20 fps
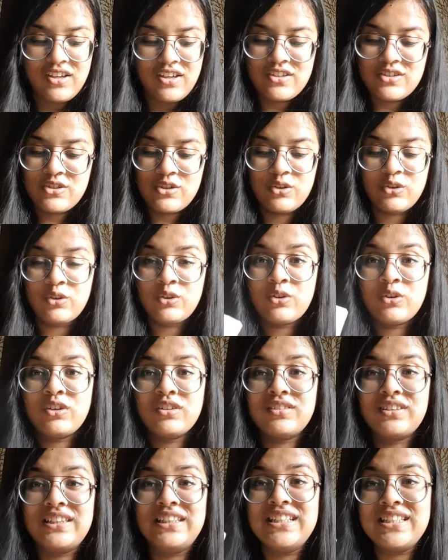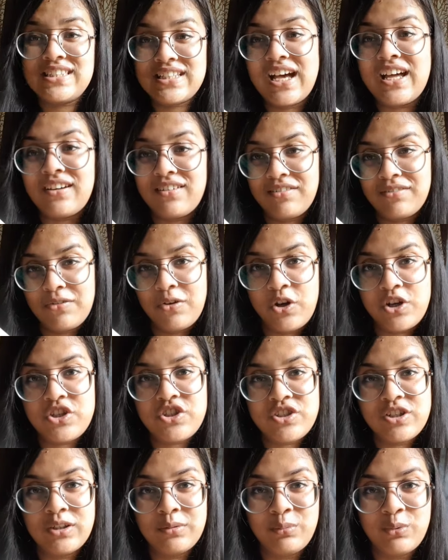so these are
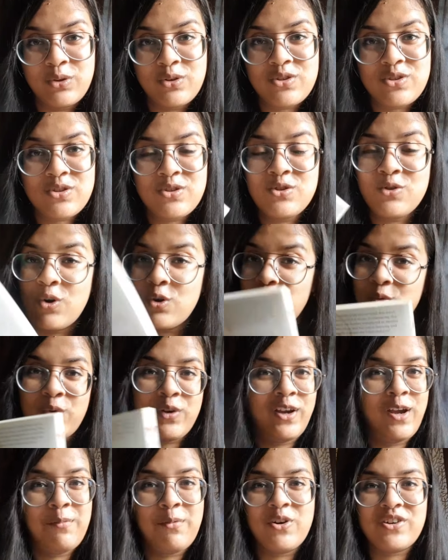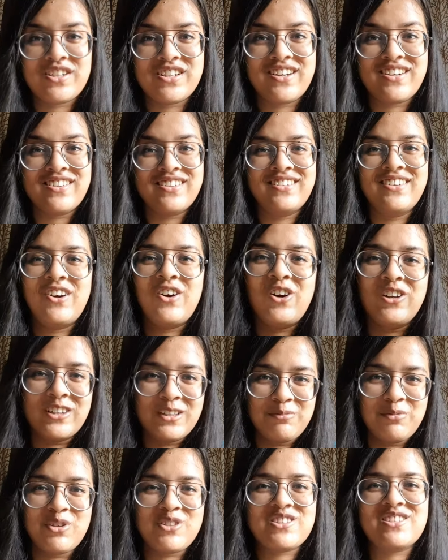original books don't worry about it all
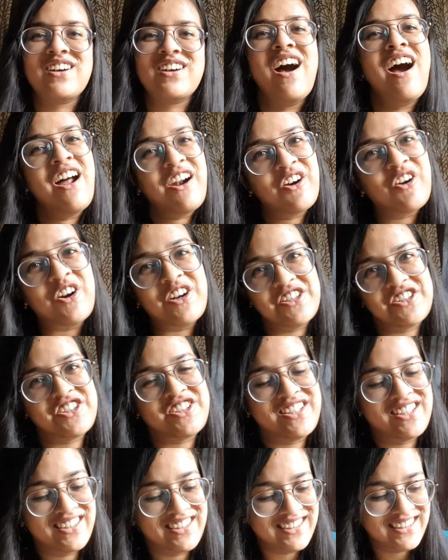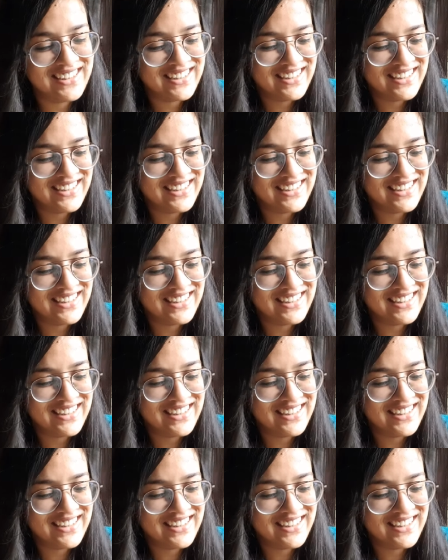the books are original